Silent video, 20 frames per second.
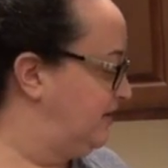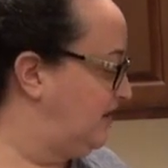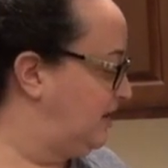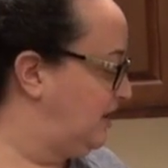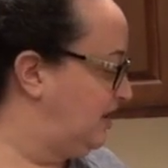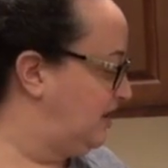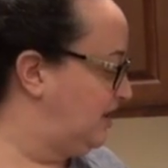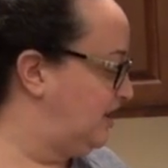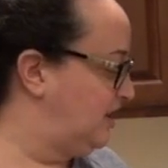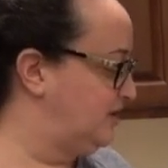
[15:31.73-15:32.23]

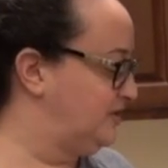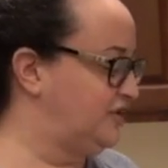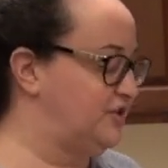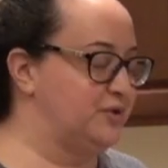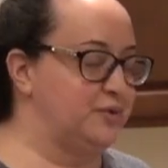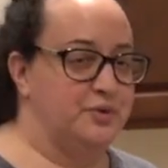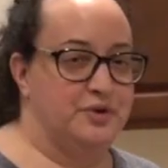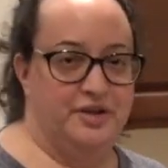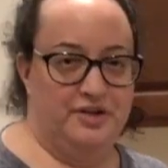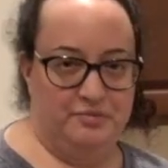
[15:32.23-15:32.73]

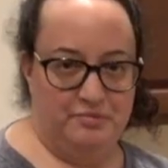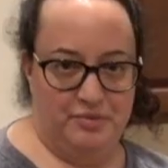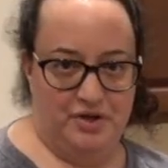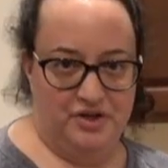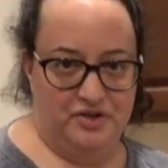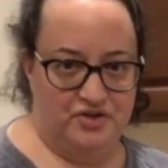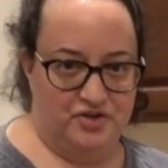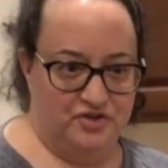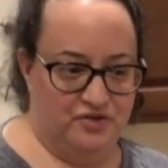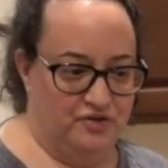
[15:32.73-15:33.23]
assorted
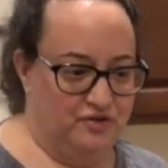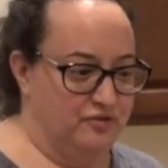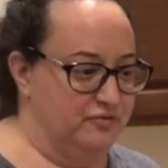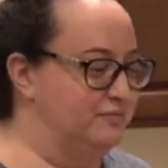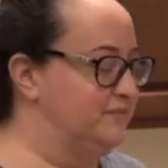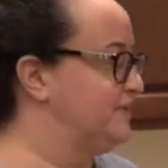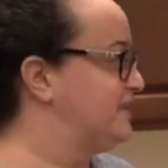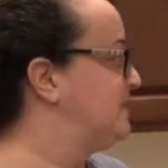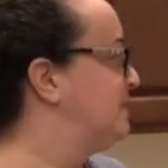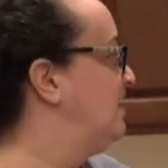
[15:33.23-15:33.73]

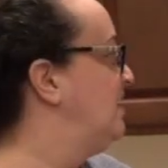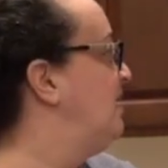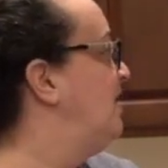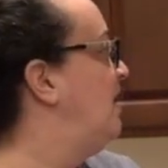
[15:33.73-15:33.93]
mushrooms.